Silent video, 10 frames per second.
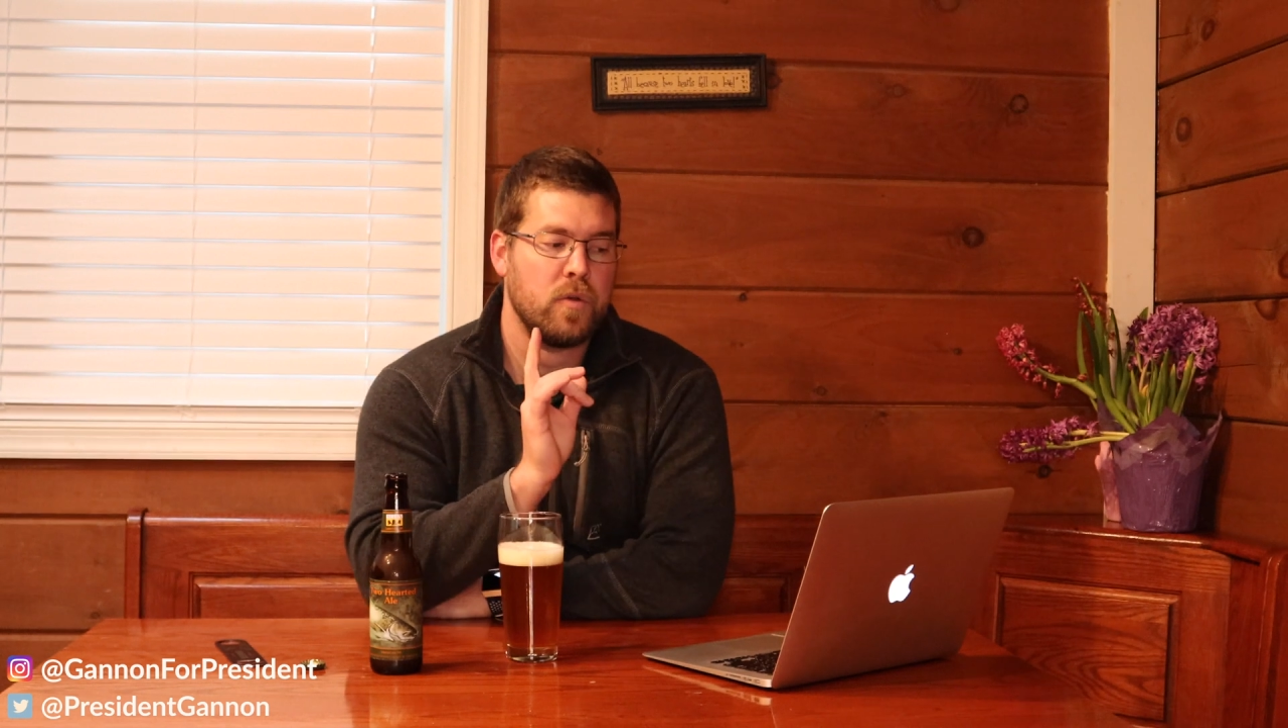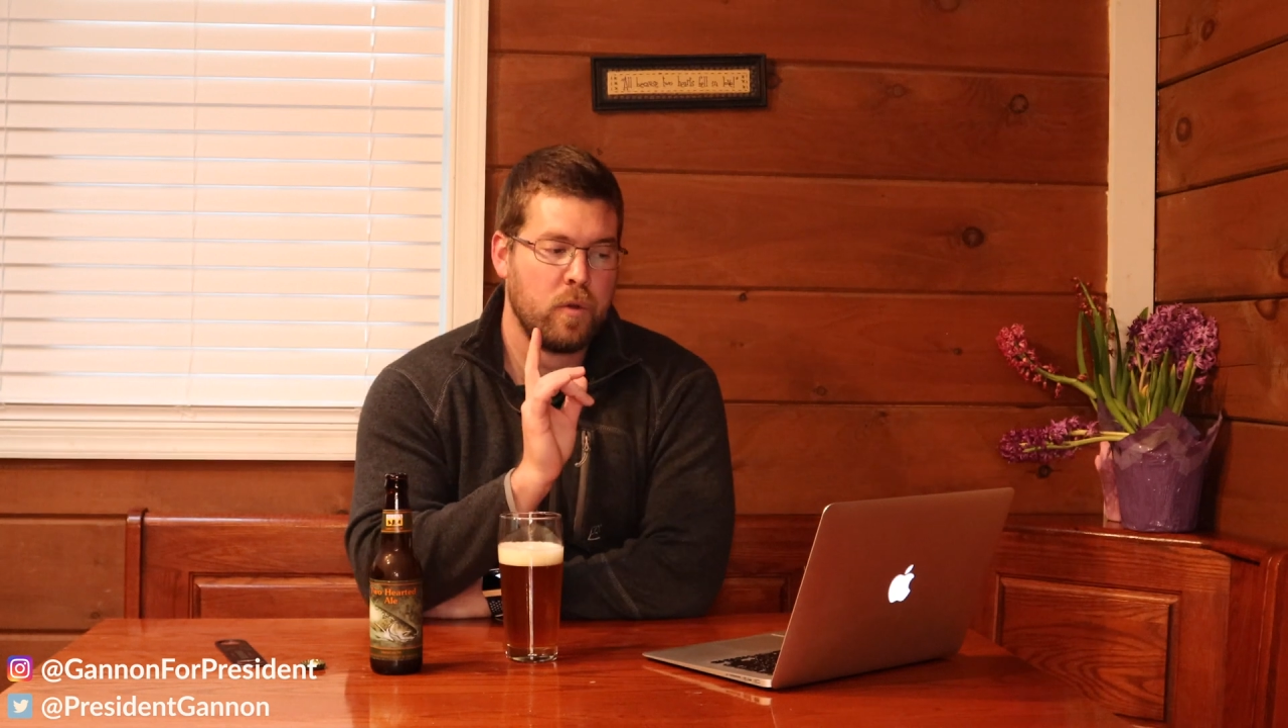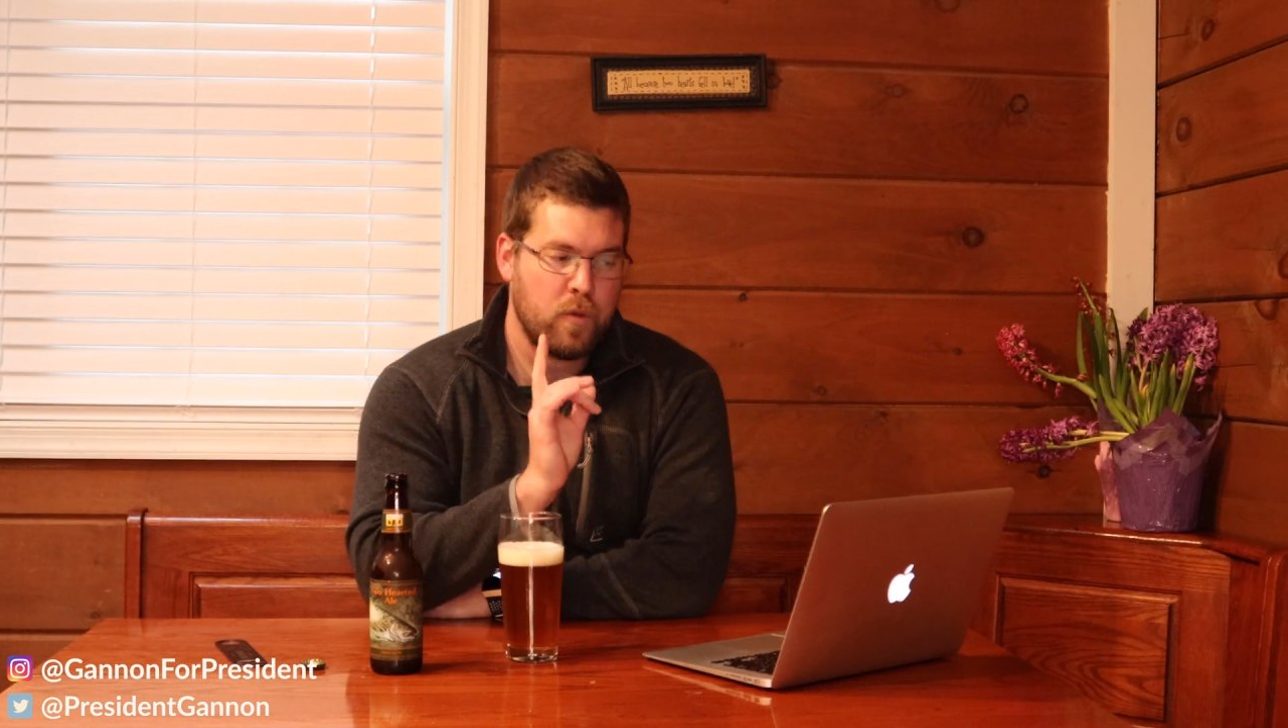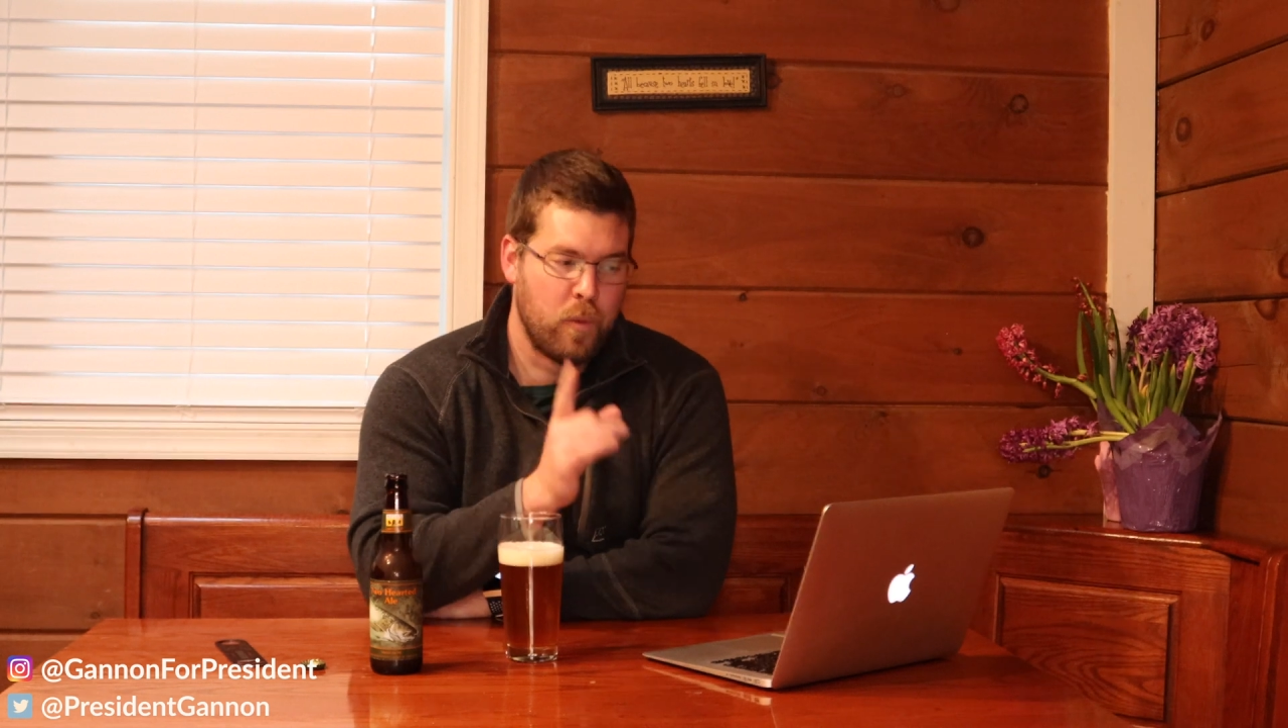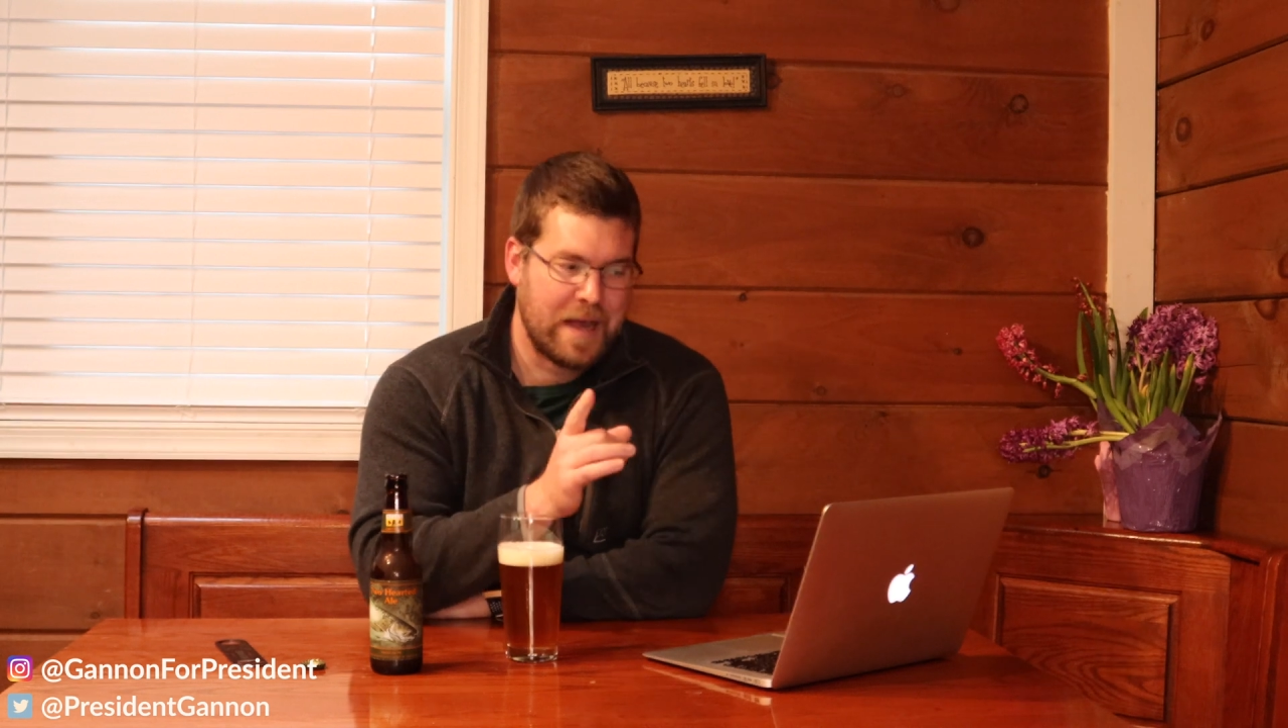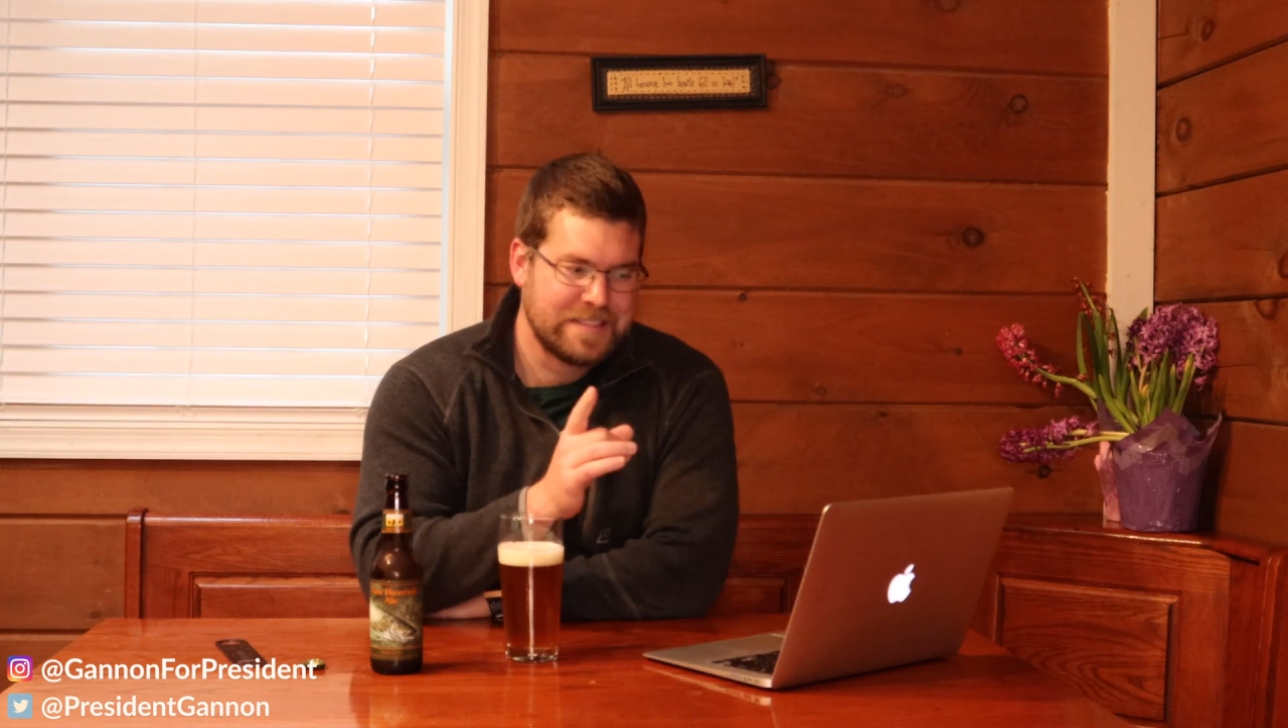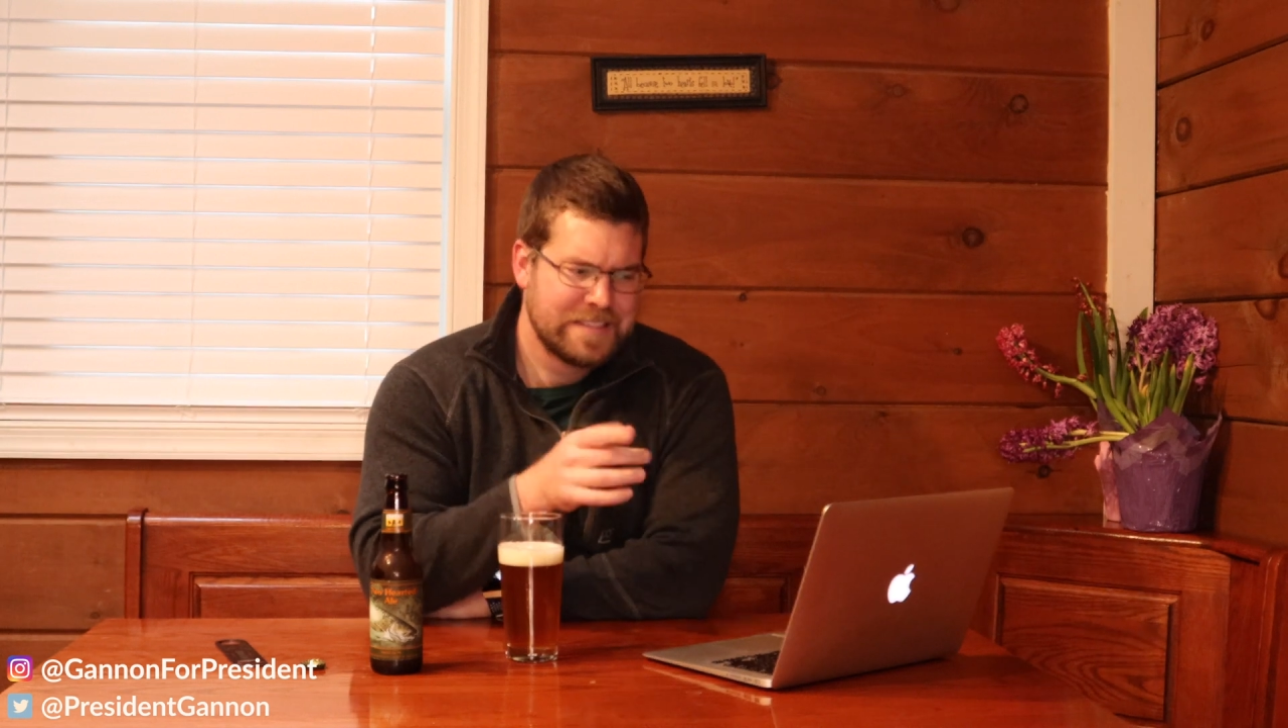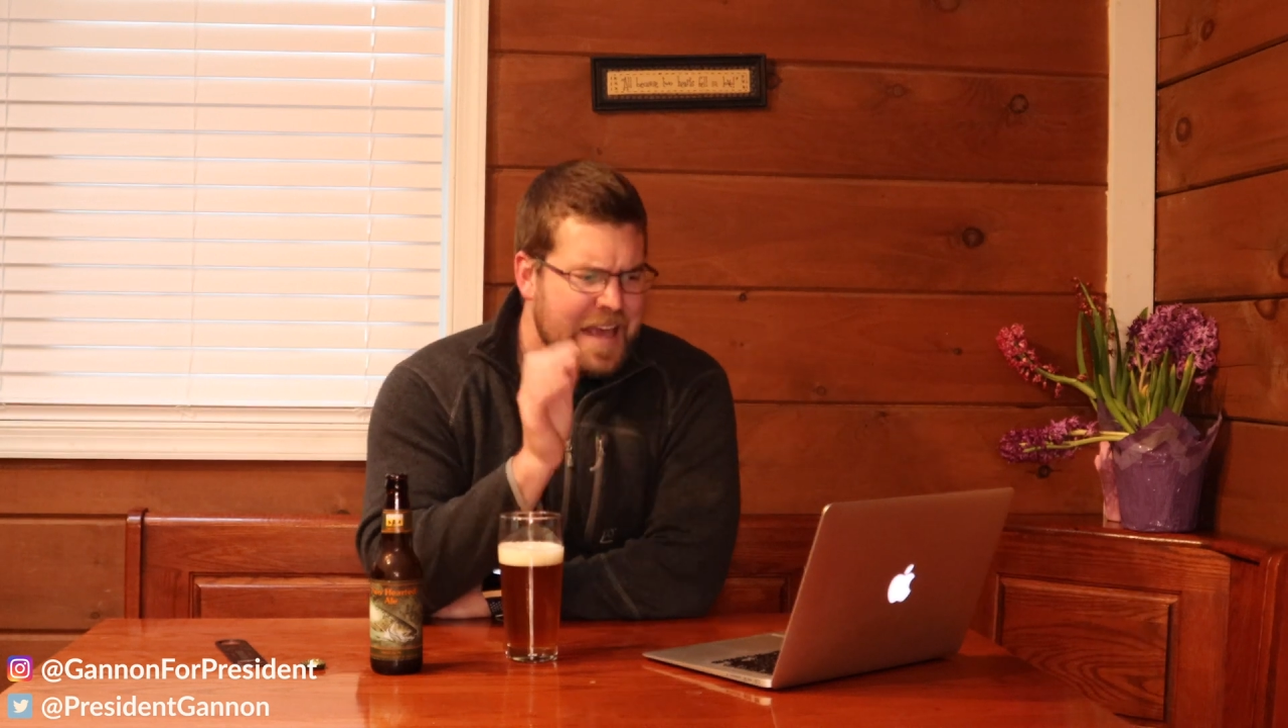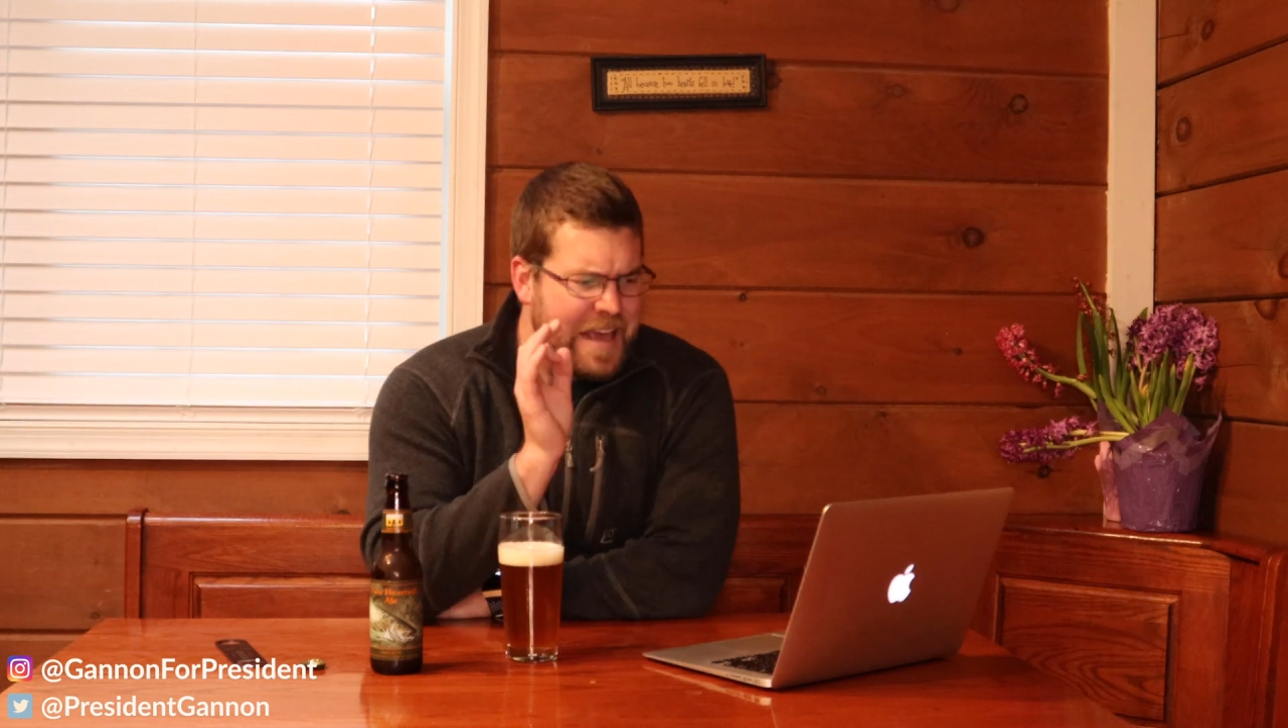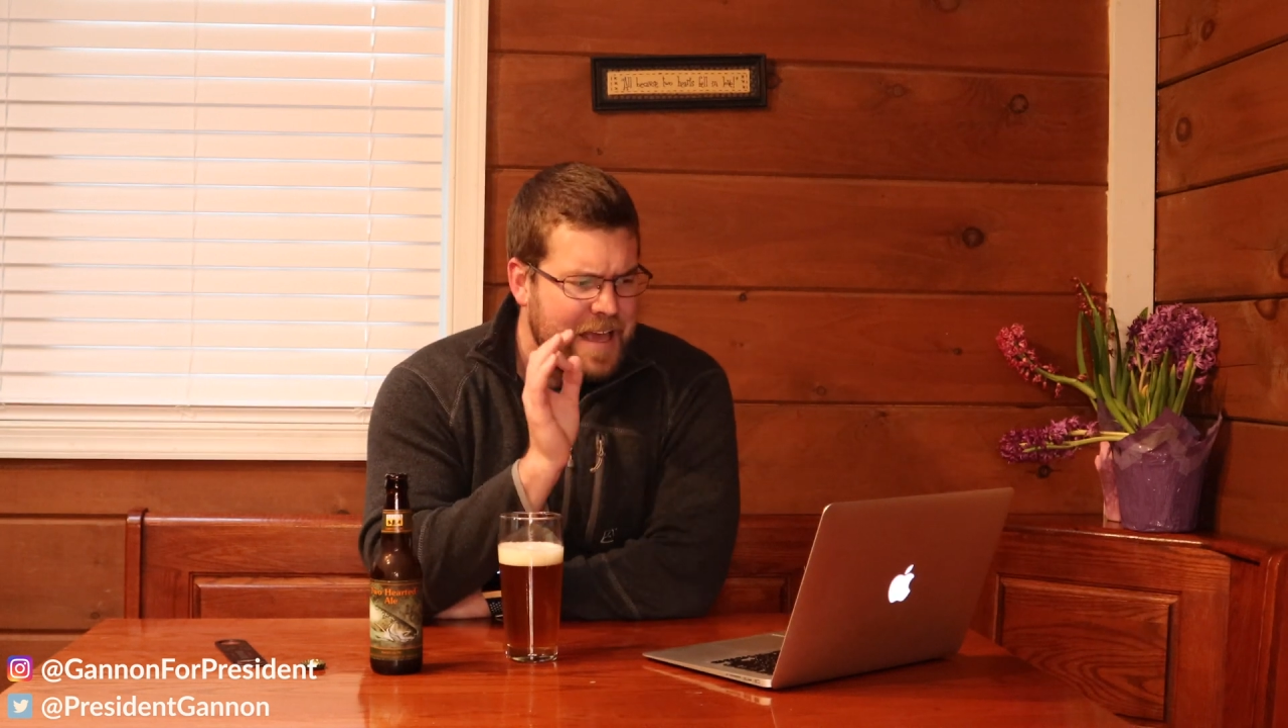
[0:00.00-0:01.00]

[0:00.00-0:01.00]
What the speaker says: Northwest